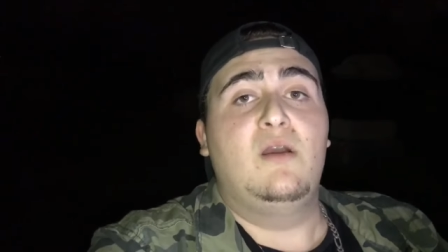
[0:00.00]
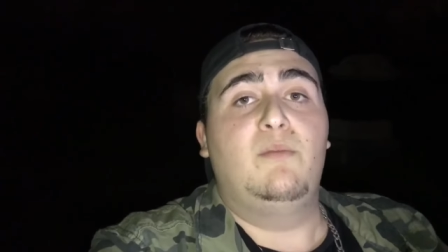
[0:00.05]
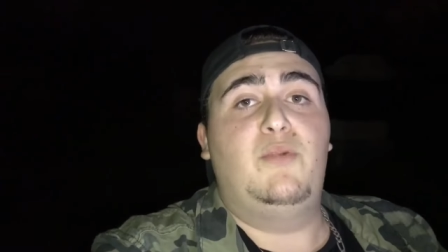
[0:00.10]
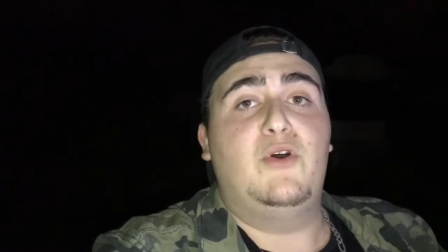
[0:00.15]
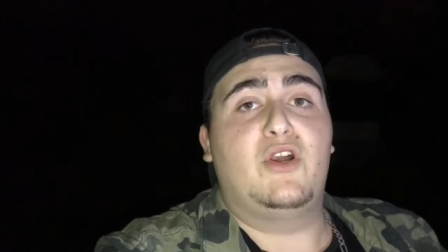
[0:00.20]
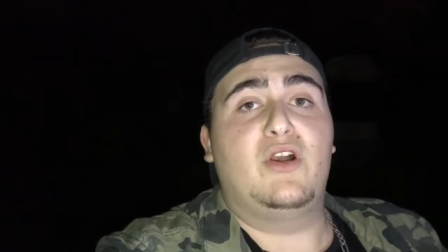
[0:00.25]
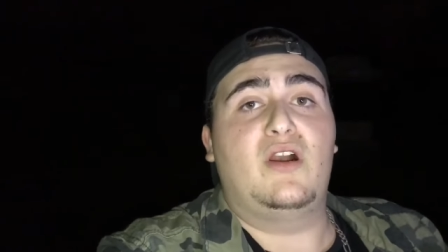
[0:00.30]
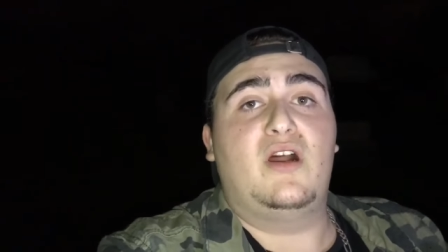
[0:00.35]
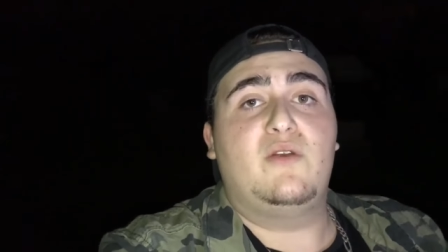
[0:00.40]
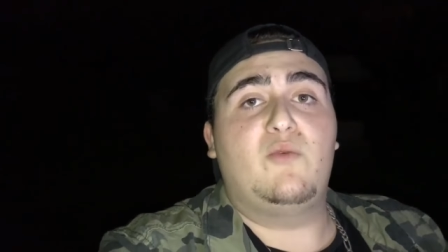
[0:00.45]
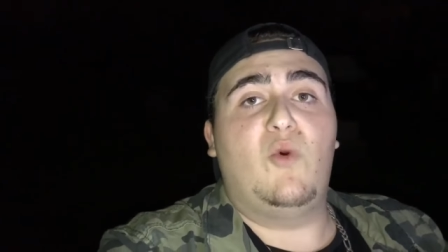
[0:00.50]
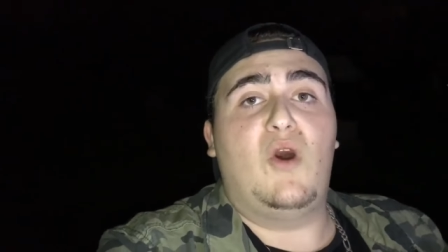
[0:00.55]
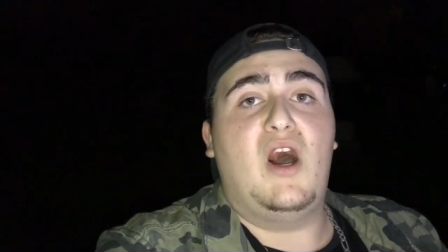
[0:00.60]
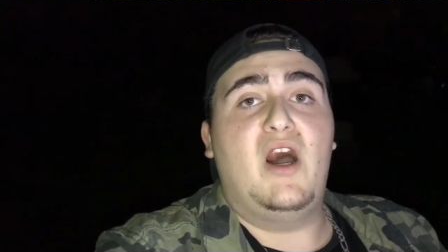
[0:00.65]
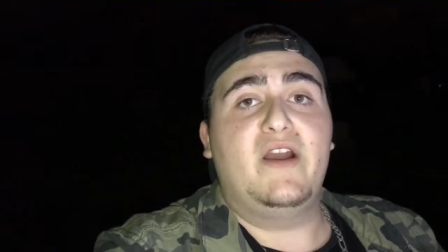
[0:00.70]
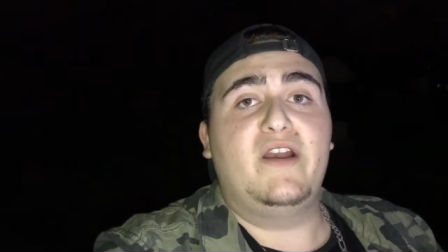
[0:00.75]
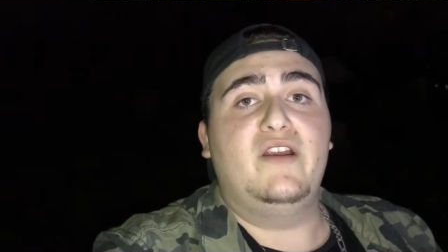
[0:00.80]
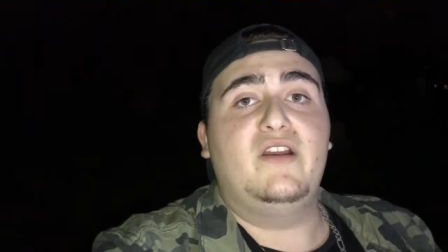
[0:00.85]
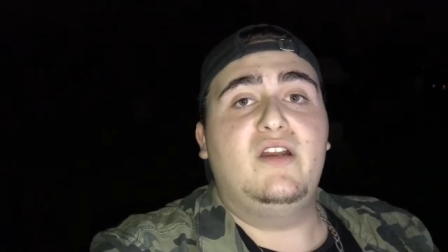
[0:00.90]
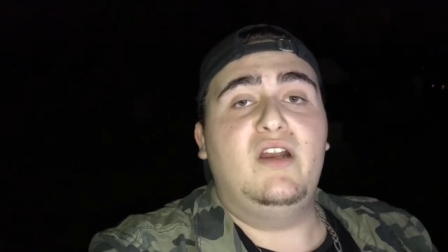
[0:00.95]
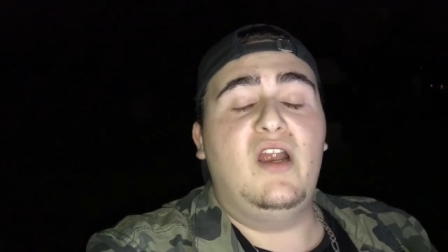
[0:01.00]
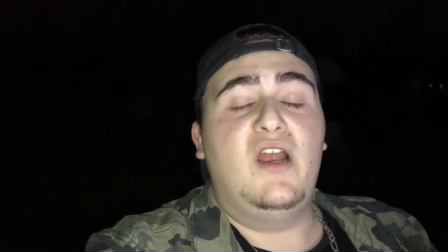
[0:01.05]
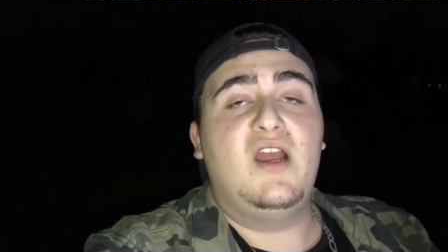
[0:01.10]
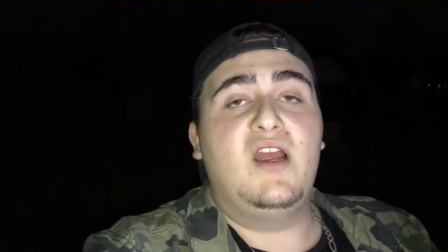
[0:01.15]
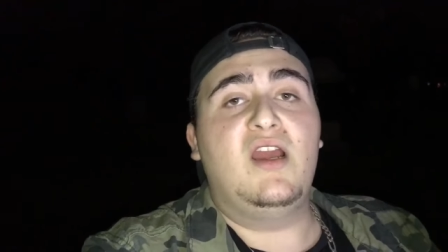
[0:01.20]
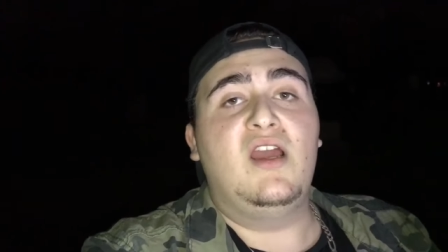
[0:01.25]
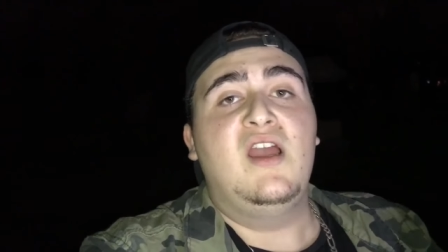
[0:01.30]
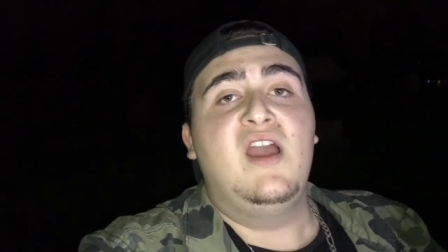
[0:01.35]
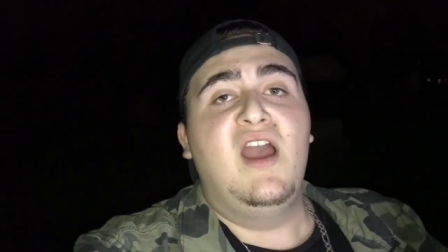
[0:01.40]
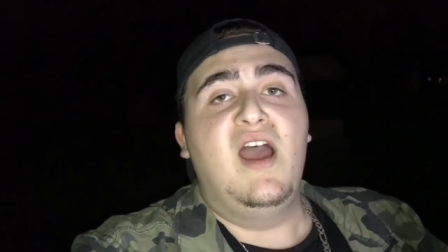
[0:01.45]
put it on water,
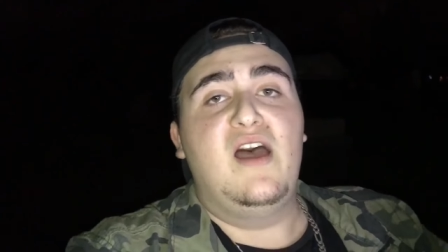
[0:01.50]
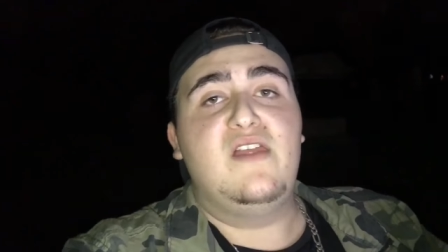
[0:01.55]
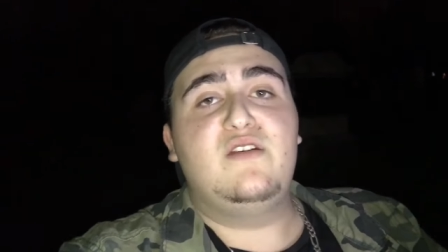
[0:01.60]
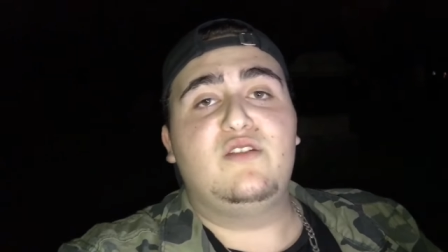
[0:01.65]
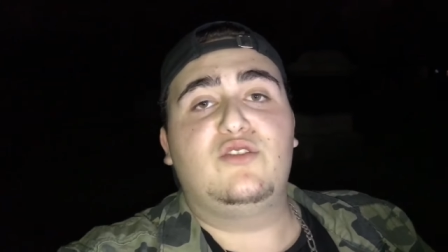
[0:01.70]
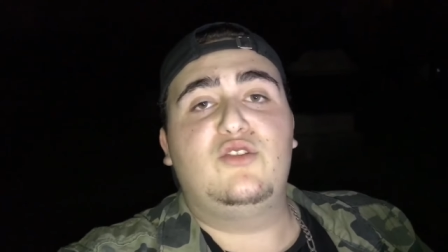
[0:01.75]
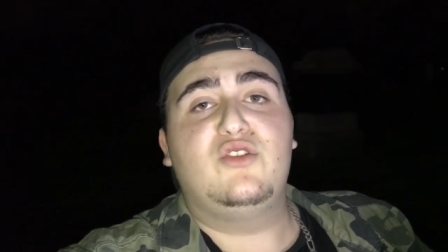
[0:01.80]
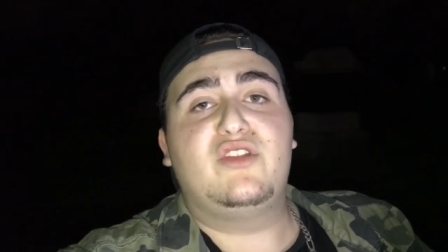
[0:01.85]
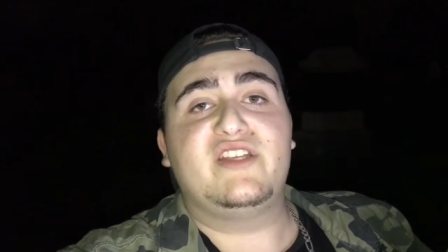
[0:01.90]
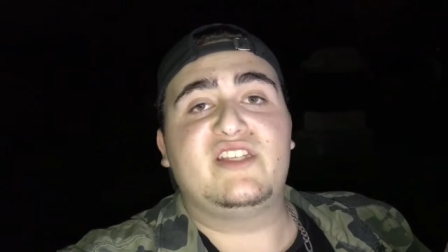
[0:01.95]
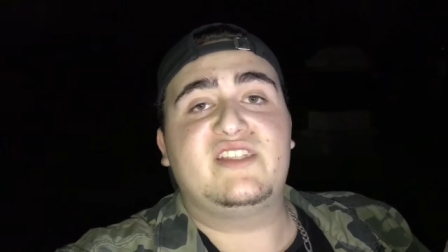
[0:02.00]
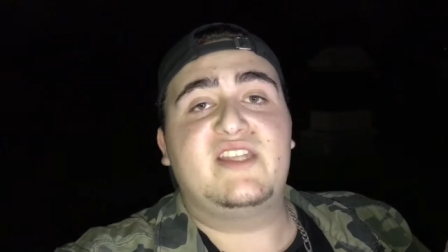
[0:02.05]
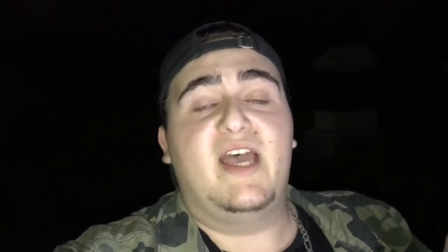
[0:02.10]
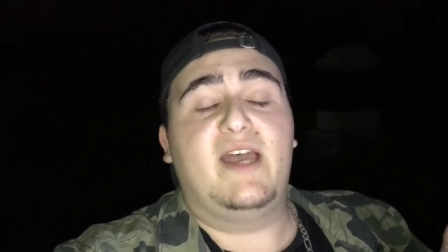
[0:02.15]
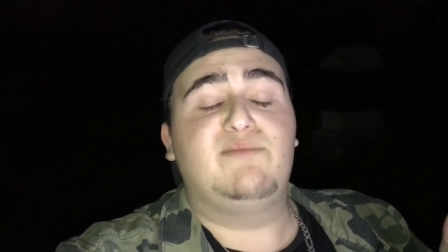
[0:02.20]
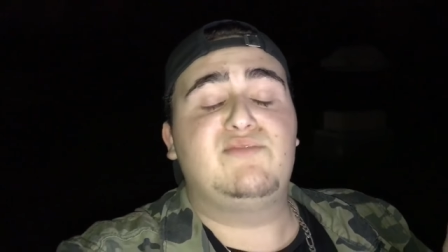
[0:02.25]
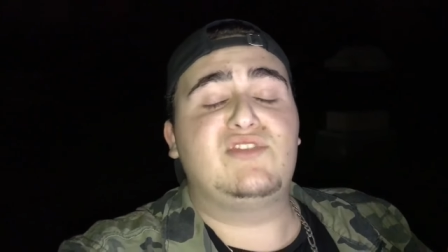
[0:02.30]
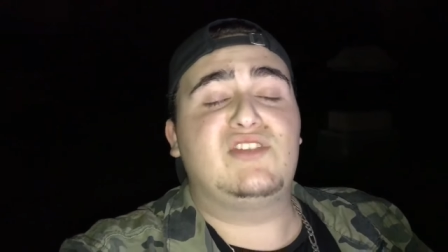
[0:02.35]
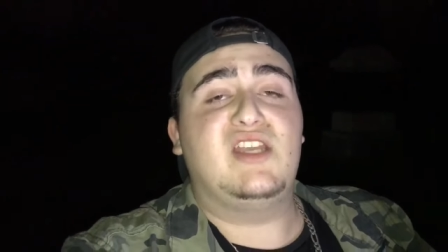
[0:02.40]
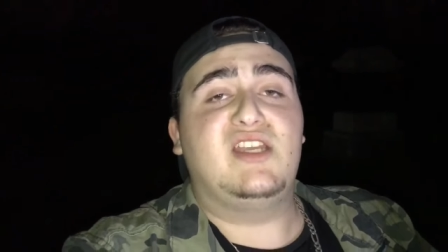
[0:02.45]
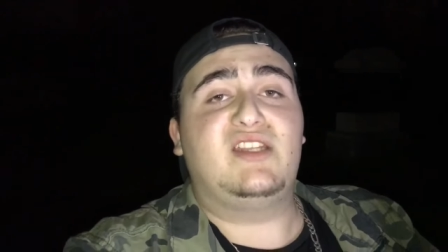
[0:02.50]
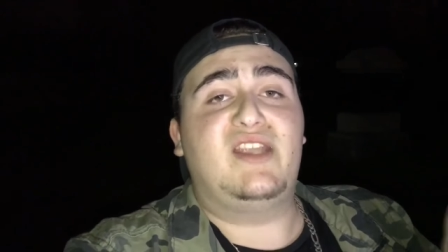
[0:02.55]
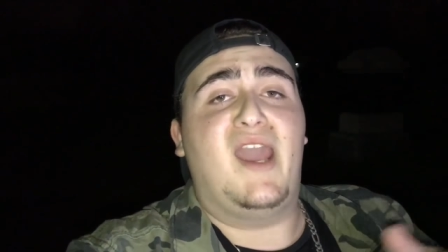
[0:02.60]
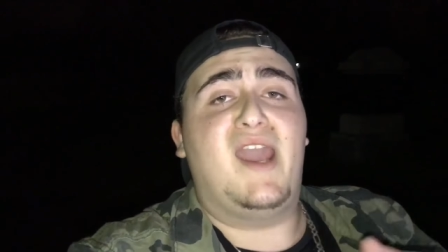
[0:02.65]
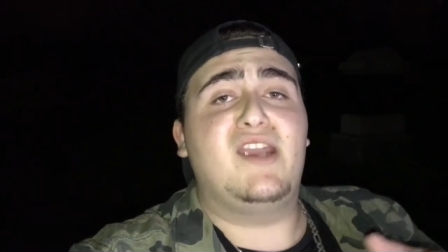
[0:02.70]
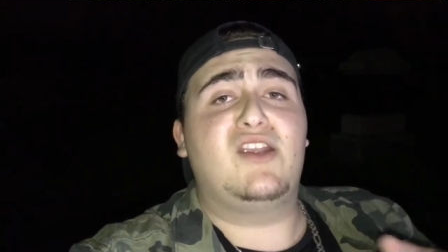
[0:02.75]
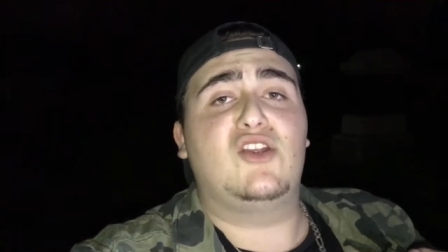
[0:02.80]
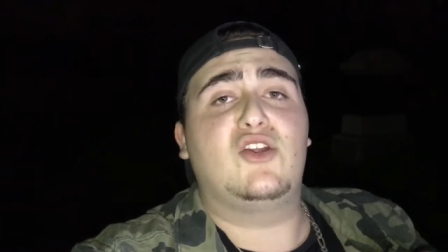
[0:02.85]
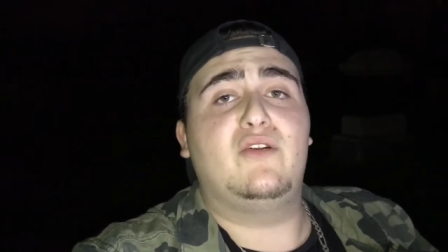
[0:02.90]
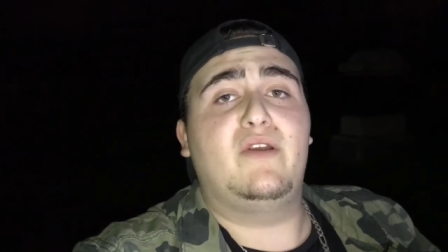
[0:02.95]
and then do the steps. Say
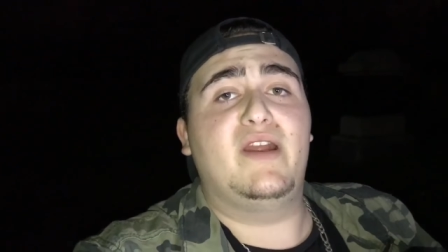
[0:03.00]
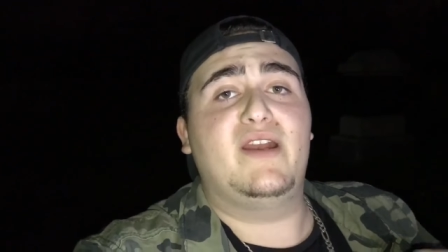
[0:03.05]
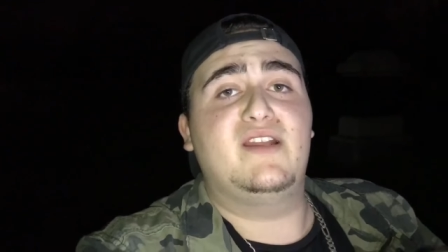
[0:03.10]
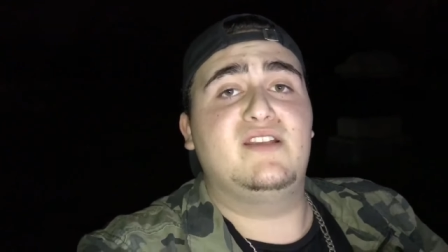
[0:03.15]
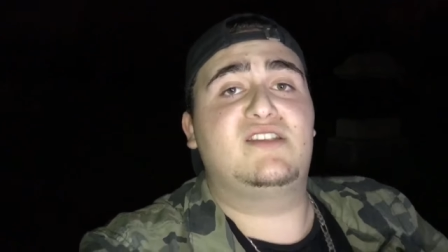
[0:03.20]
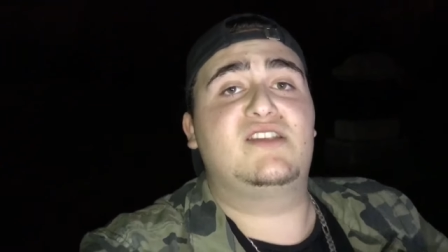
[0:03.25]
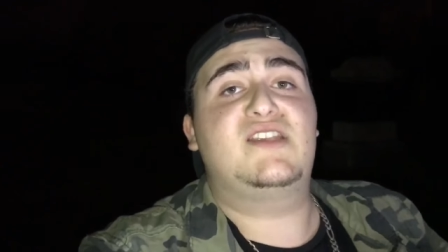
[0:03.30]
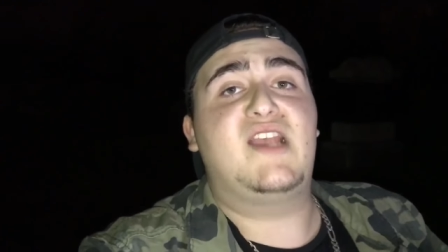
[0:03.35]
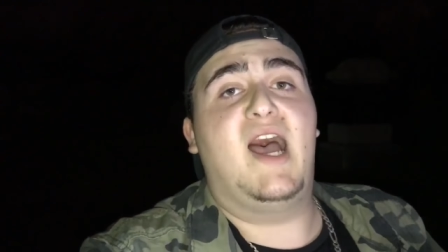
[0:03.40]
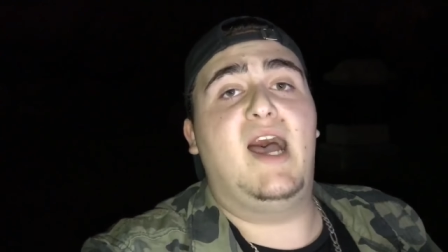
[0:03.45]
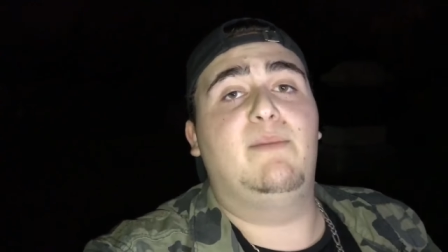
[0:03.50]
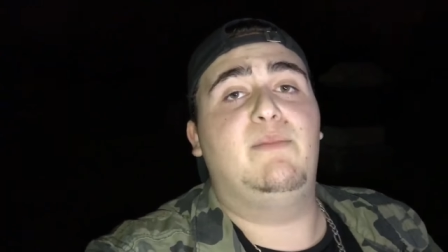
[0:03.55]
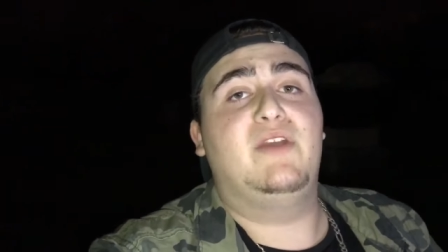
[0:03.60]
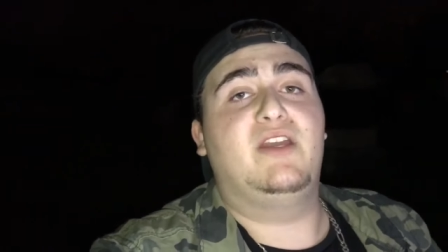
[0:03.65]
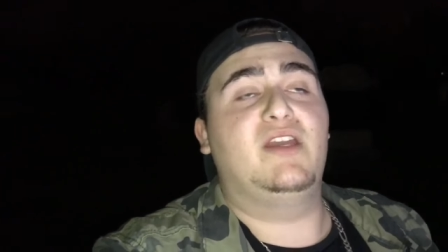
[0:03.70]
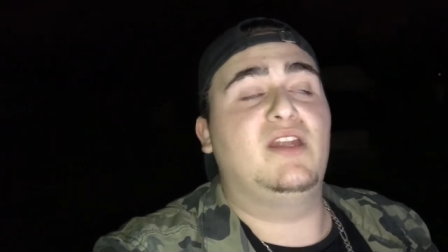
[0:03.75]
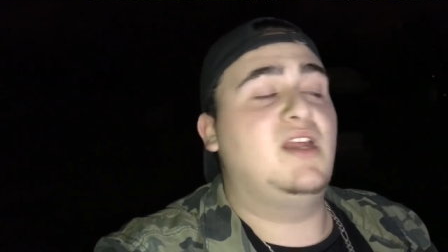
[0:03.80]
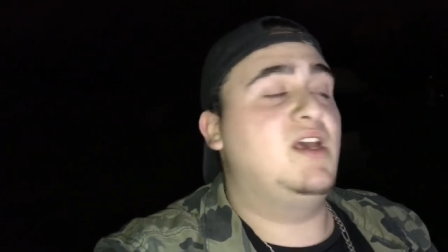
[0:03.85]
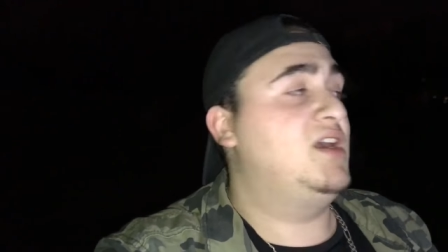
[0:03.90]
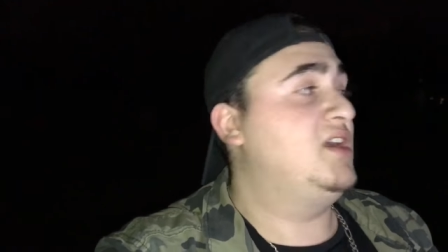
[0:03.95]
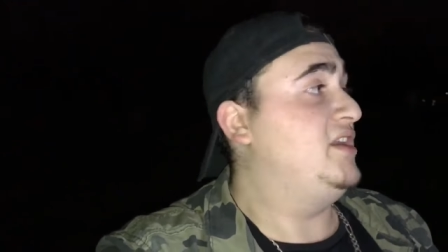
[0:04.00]
tag your right and stab it.